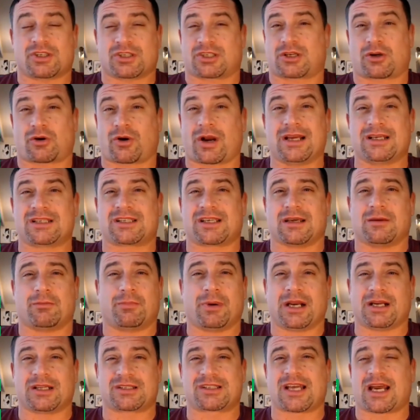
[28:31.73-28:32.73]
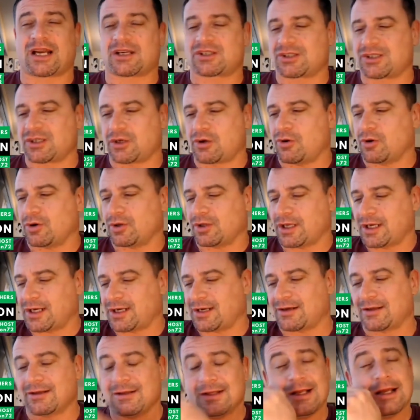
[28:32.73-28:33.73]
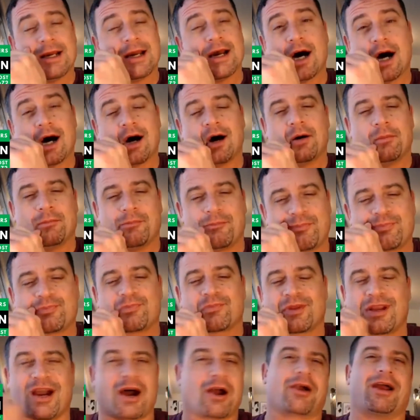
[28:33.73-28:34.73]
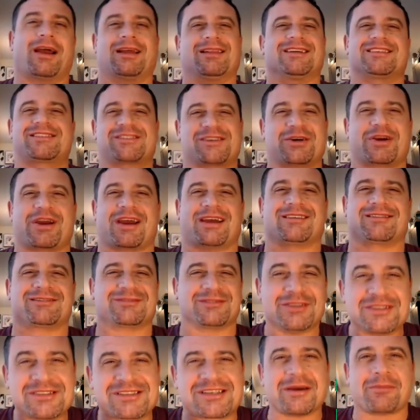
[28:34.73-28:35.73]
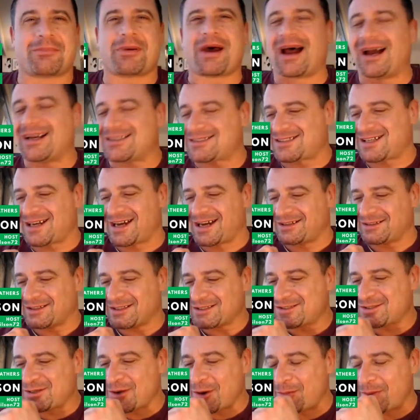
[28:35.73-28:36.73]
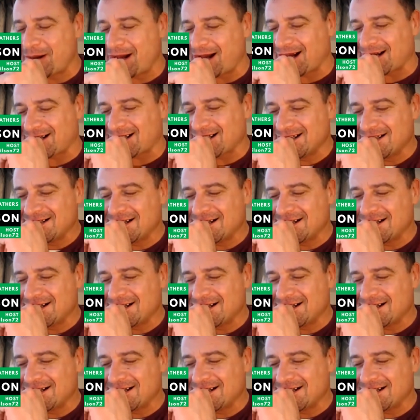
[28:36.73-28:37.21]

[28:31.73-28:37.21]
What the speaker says: crazy, but it's actually correlated. All right, let's get past that. Let's go back.